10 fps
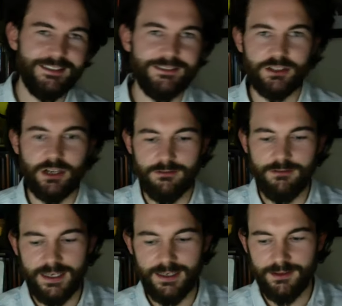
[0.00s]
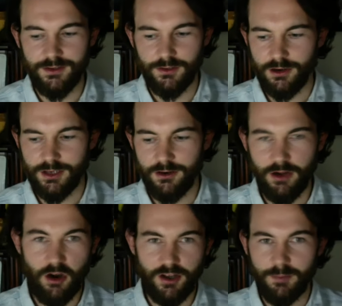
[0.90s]
start reading it or start
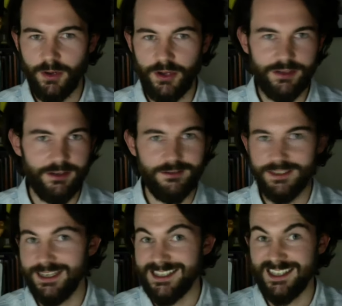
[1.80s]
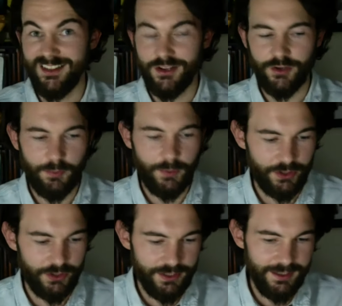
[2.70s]
learning about it or listening to the
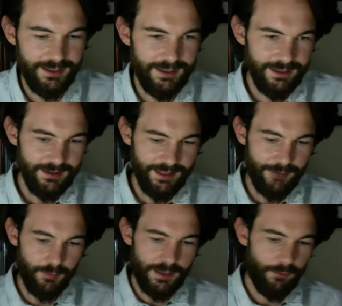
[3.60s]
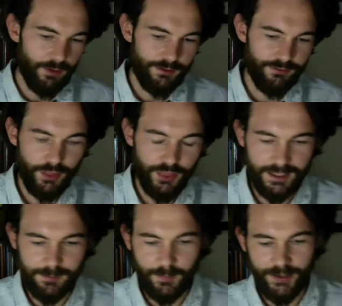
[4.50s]
audiobook, that would be a wonderful
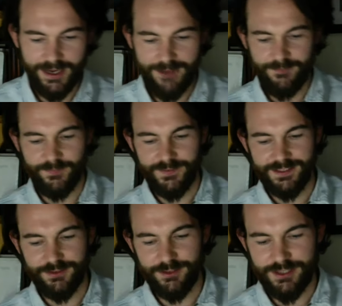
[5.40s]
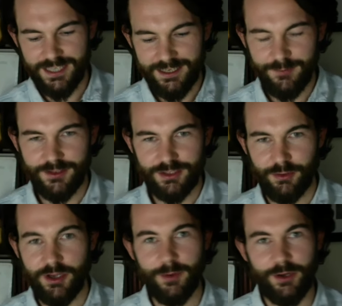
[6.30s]
thing. But so I'll just tell you about the
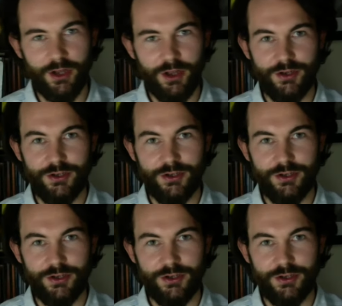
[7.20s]
story about how